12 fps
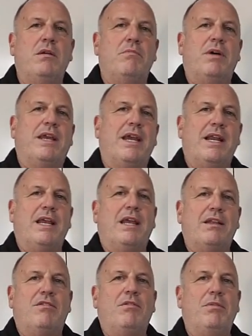but getting
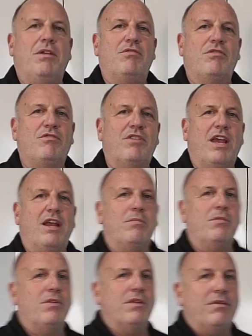it to be sustainable,